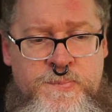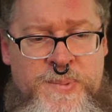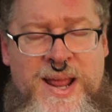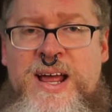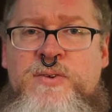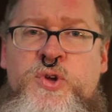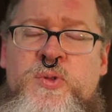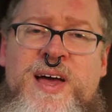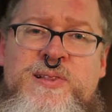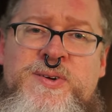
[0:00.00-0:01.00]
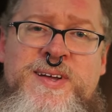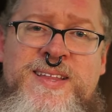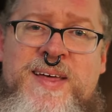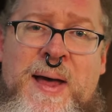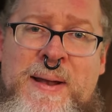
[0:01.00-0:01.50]
But I don't, don't like looking
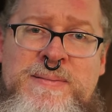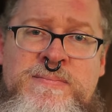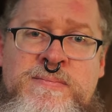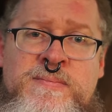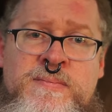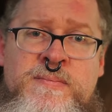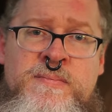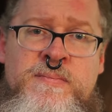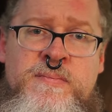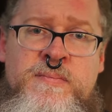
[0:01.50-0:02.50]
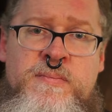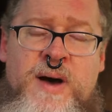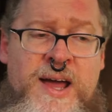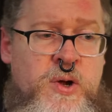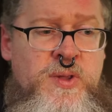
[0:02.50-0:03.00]
at that.
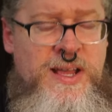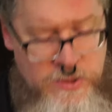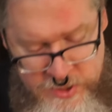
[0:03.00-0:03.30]
I don't like